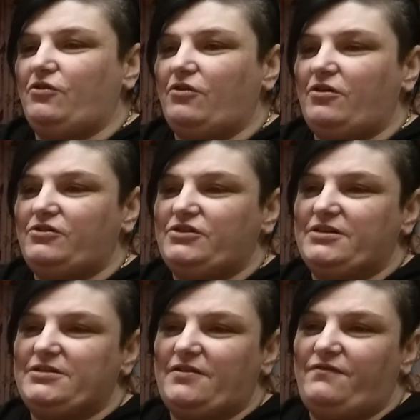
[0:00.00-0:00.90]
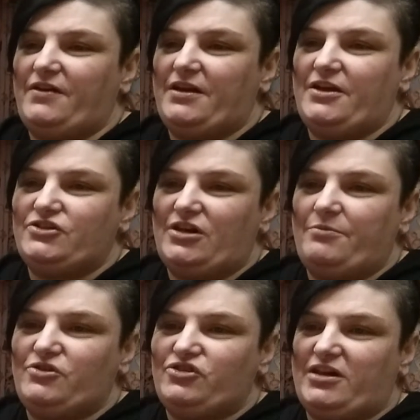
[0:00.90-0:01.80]
gorgeous vintage
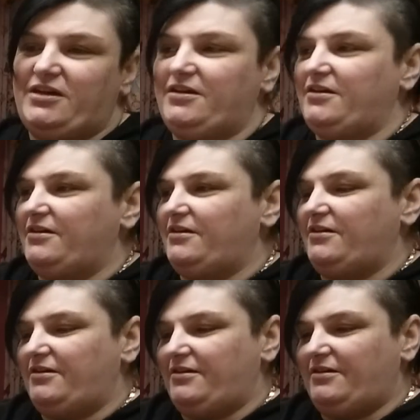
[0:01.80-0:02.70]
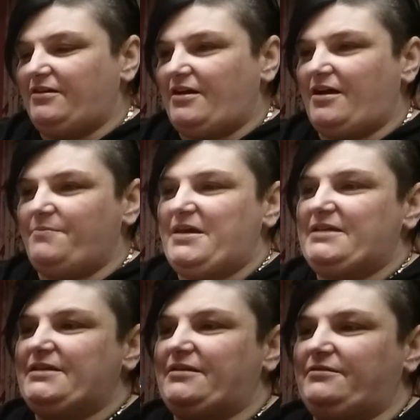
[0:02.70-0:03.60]
imagery.
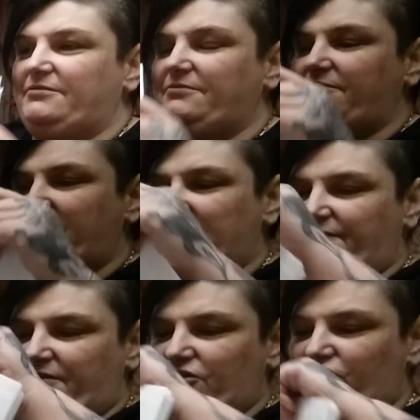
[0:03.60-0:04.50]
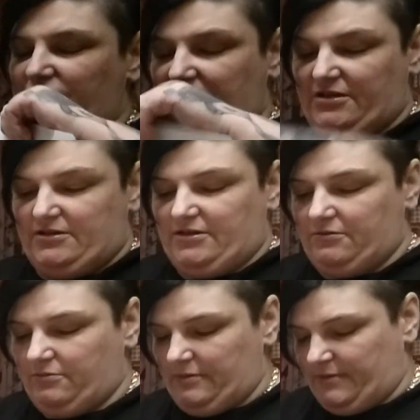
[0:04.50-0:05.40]
Amazing. Let's see if I can straighten this out
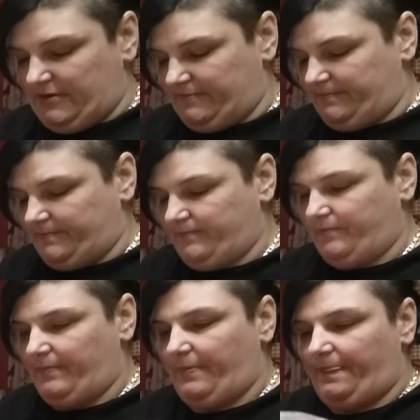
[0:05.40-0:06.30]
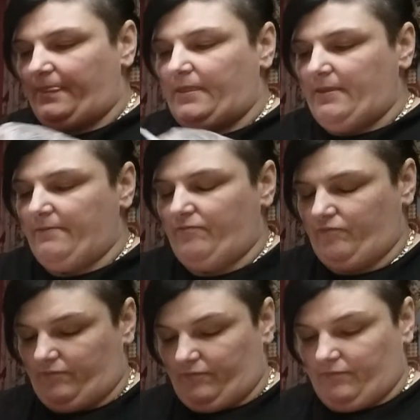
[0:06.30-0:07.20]
a wee
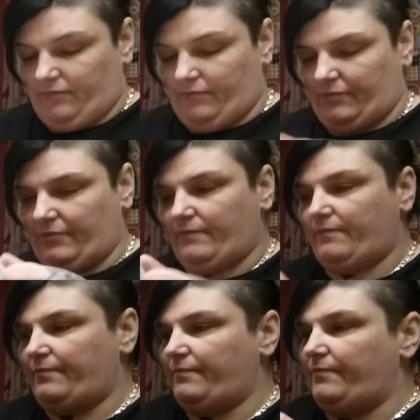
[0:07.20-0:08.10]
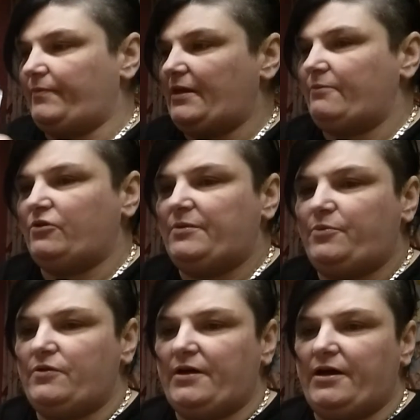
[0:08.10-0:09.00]
bit. I'm going to
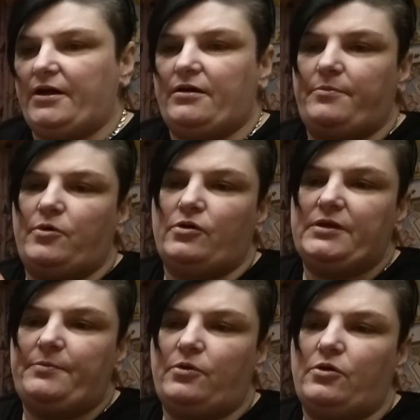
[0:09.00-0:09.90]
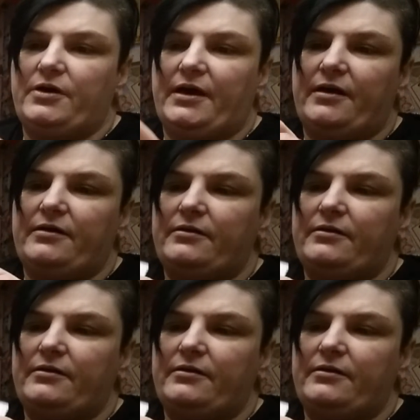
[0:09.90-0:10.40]
put that in a poly pocket